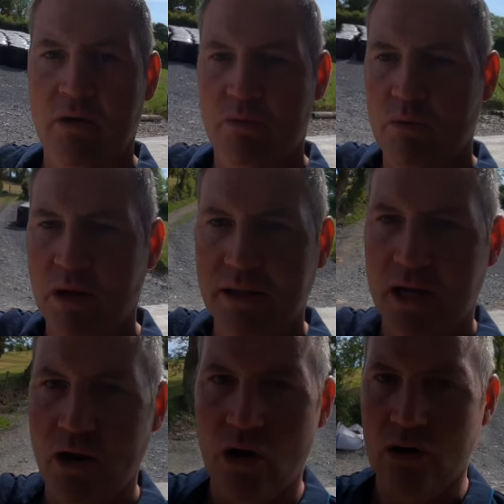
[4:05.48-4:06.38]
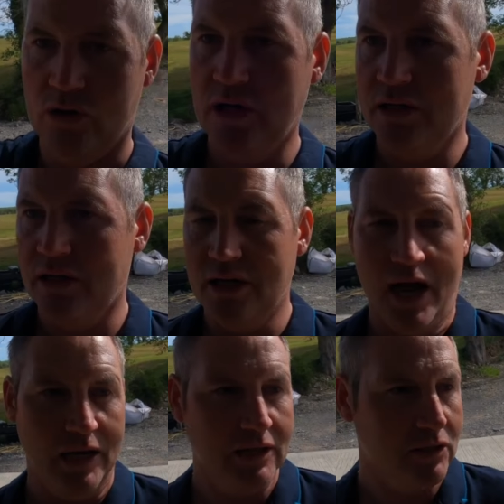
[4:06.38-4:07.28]
We want that all going into the
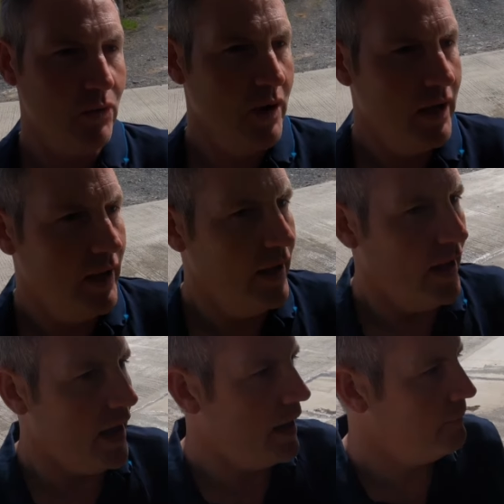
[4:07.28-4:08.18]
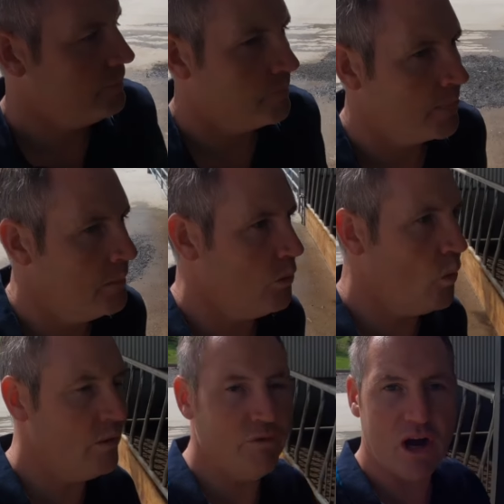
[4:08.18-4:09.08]
tank. So but
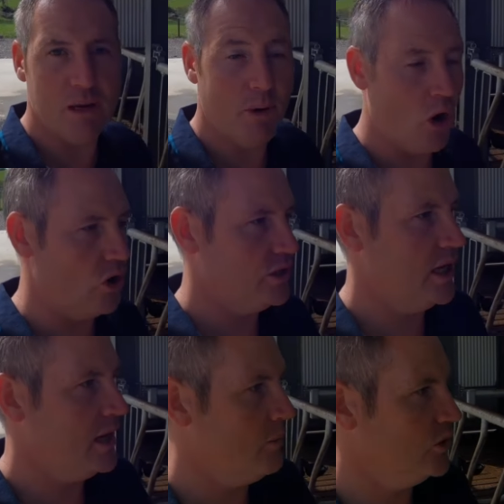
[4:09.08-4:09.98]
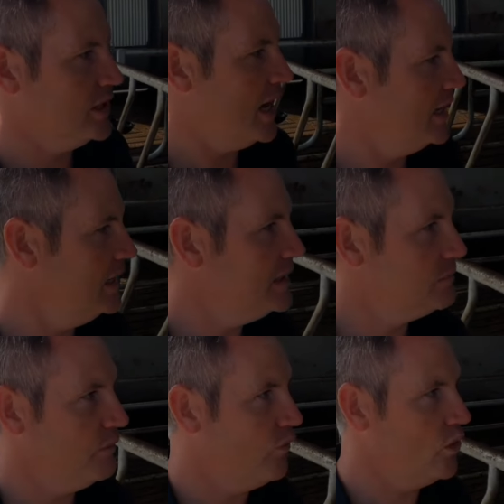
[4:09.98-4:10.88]
one very important thing I must add is,
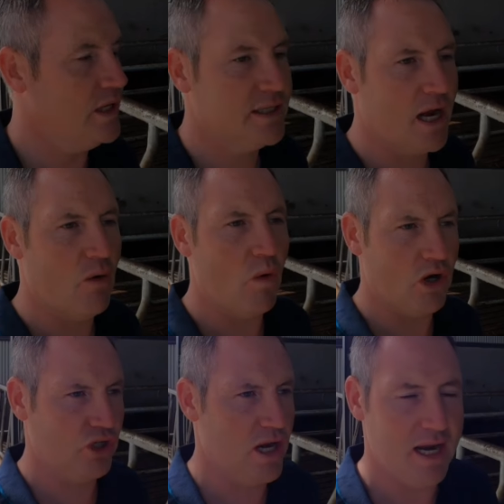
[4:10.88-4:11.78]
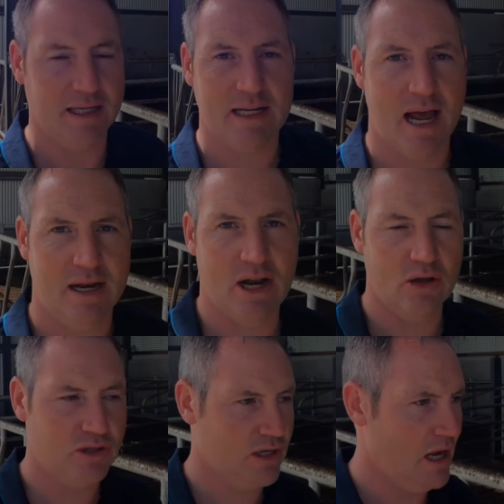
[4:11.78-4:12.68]
before you start washing any slatted
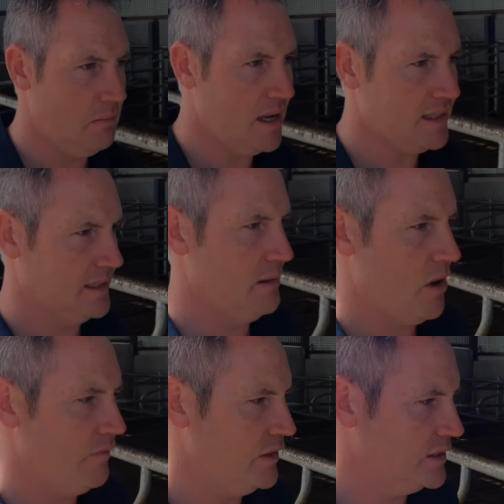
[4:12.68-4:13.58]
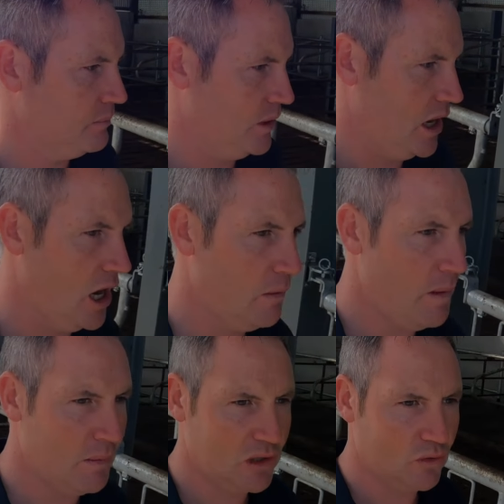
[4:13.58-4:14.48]
house, it may seem obvious, but a lot of
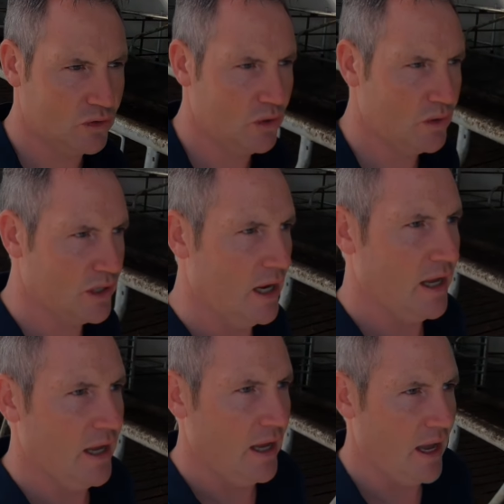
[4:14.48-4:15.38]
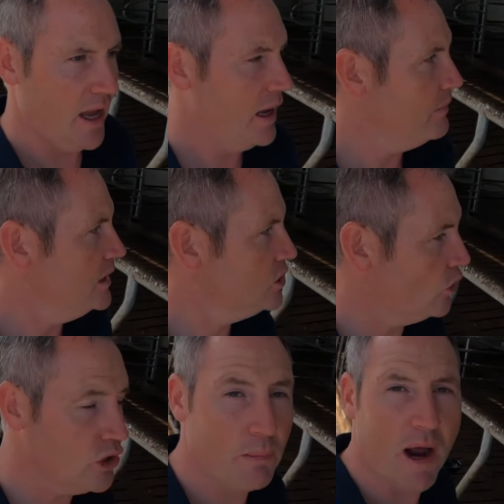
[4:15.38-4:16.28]
people don't do it, is
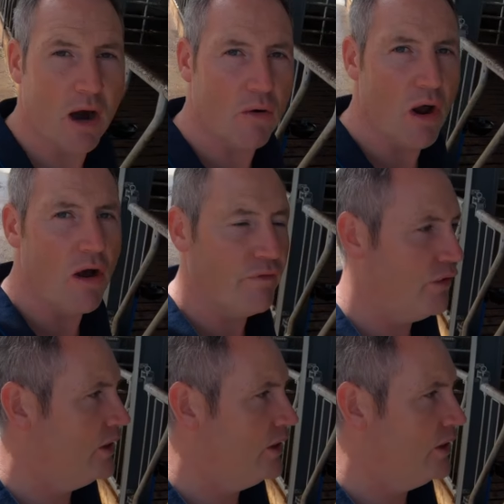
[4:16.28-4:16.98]
turn your power off.